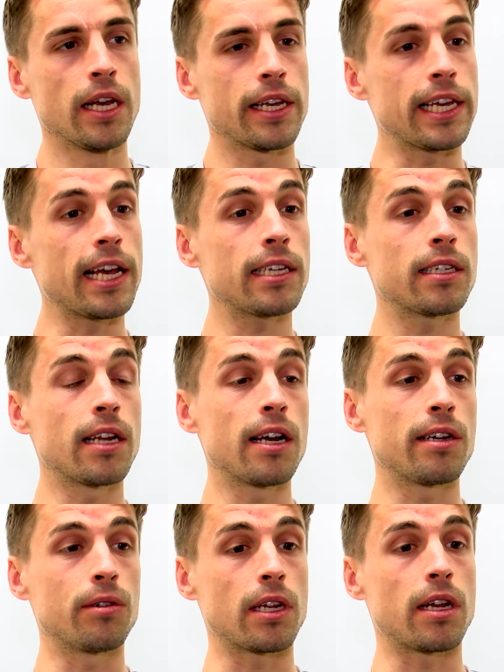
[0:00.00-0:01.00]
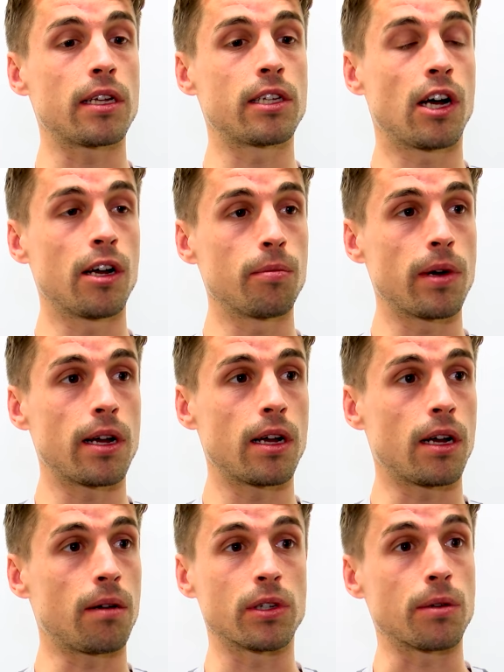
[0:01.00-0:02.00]
Yes, no, it was a time where
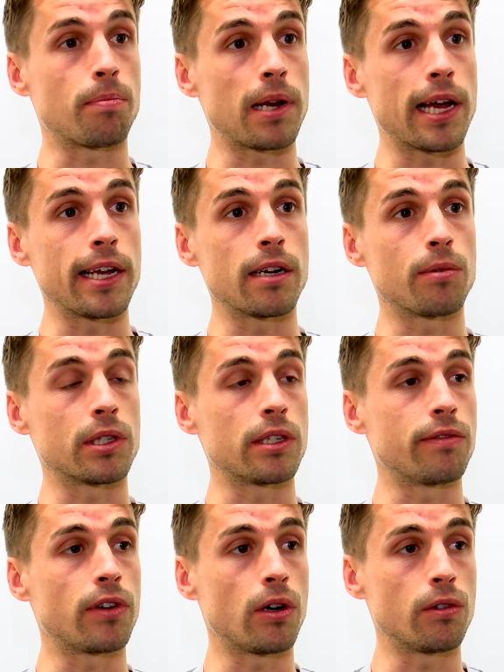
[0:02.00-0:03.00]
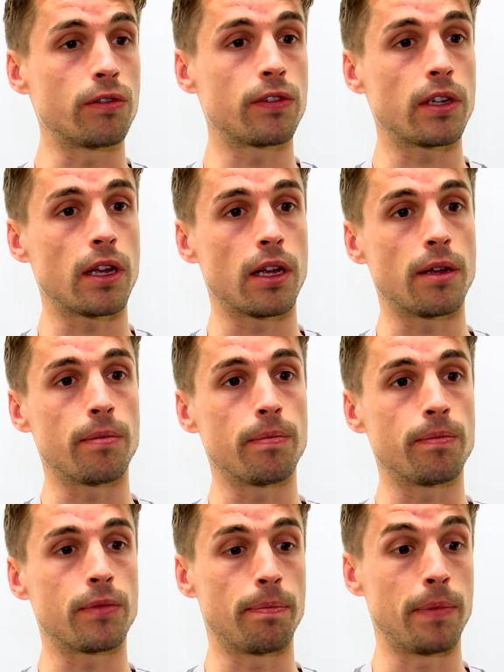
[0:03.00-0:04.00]
I wasn't playing, I wasn't involved.
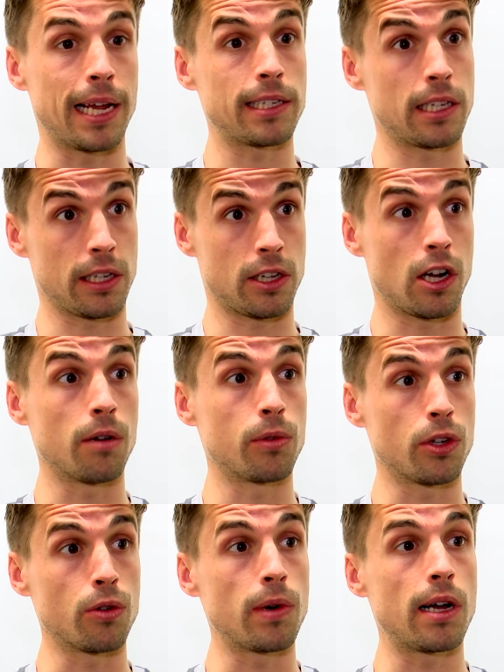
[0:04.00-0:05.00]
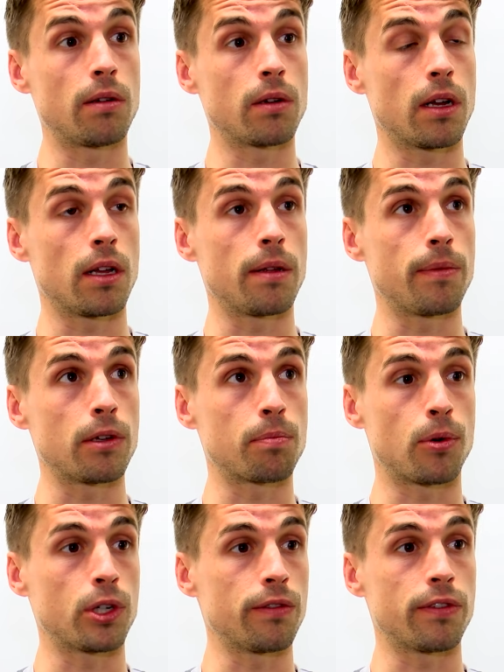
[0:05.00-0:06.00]
Um, the lads at the time were doing well, and they was
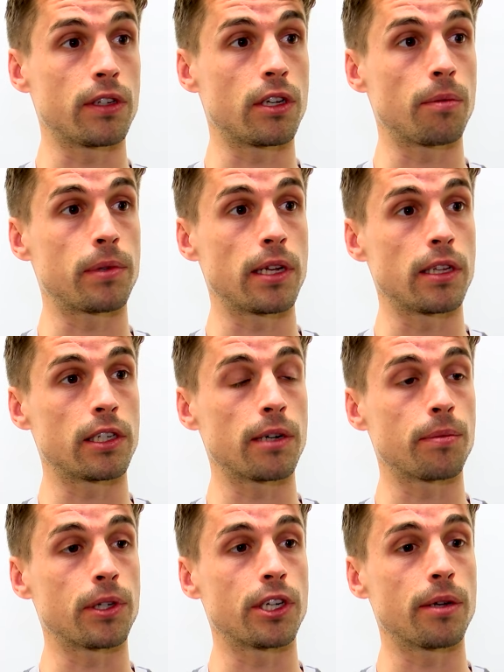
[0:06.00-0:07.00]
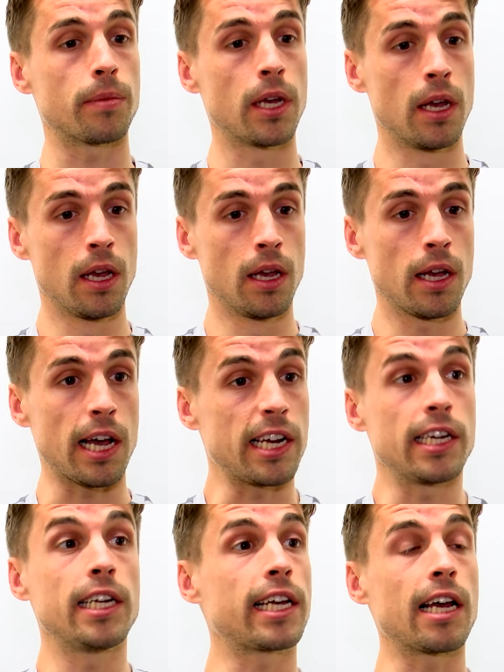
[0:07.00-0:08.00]
pushing for the top ten in the championship, and
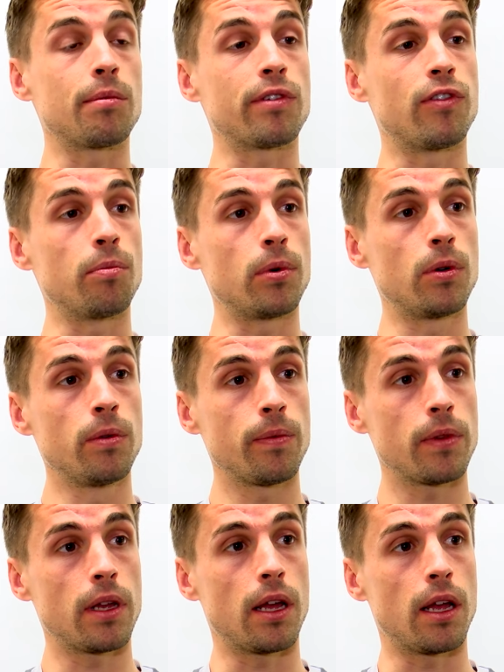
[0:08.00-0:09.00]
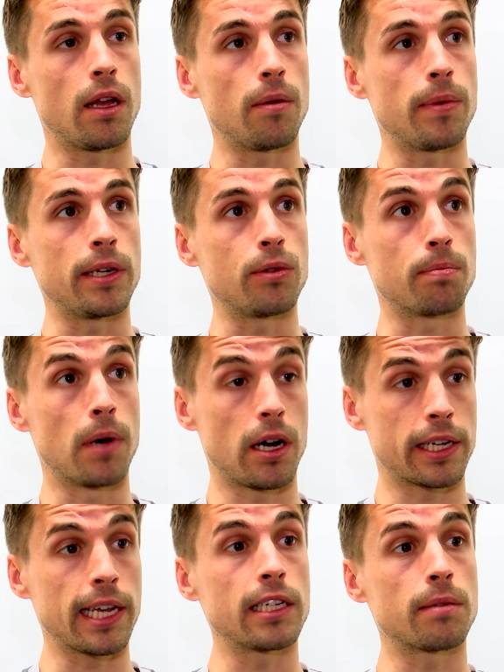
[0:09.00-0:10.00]
I needed games of football. Um, and it was
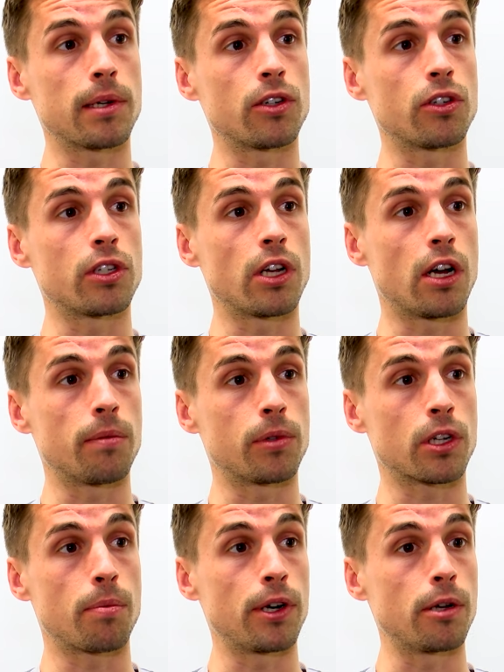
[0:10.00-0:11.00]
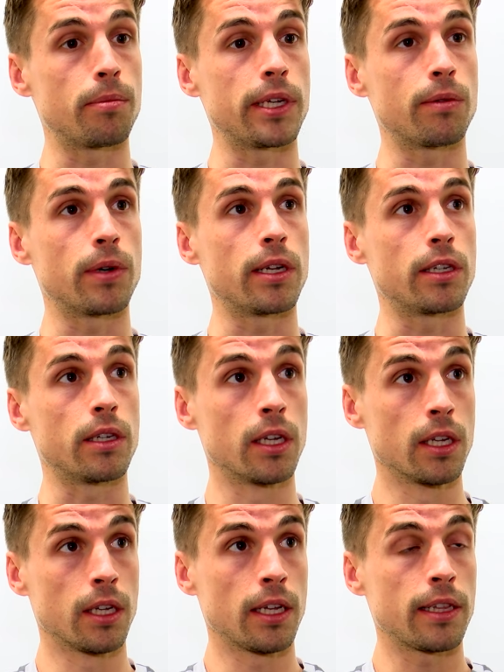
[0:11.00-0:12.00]
Mark Yates, manager at the time, took a punt on me when
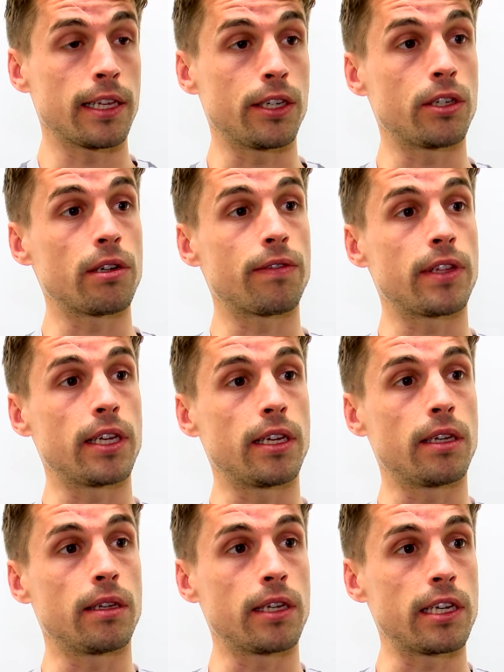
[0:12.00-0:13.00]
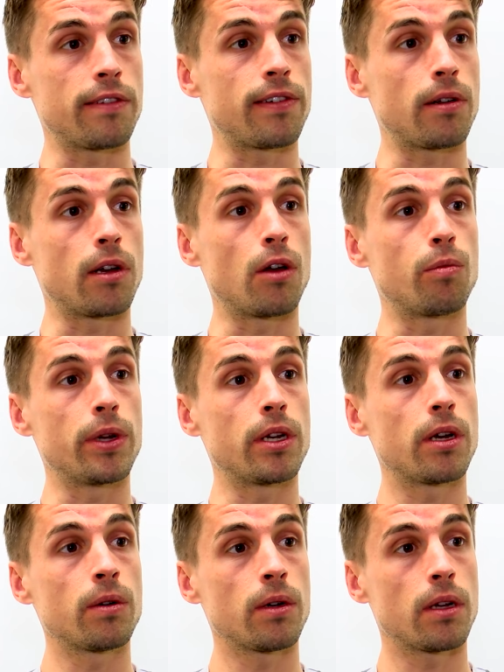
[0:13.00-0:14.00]
they used to have the EFL loan
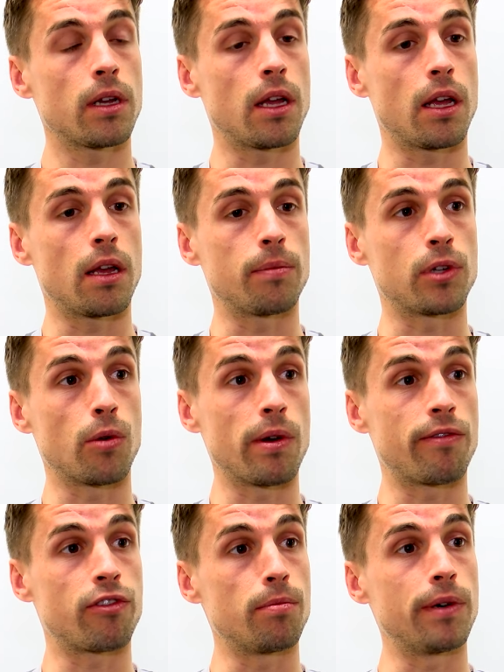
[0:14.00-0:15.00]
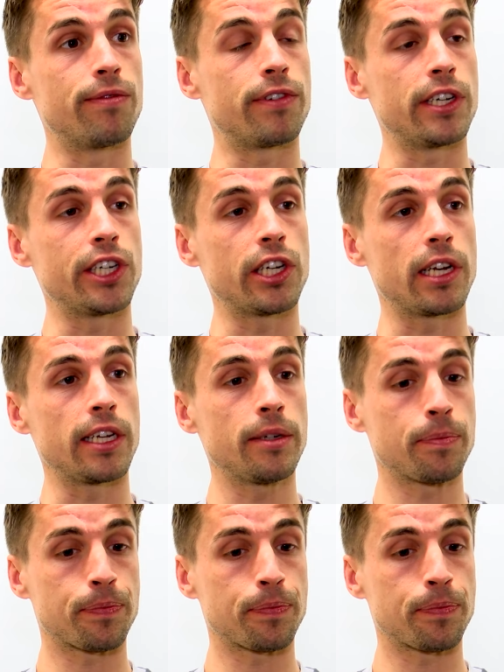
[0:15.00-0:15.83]
window. Um, so I went for a month initially.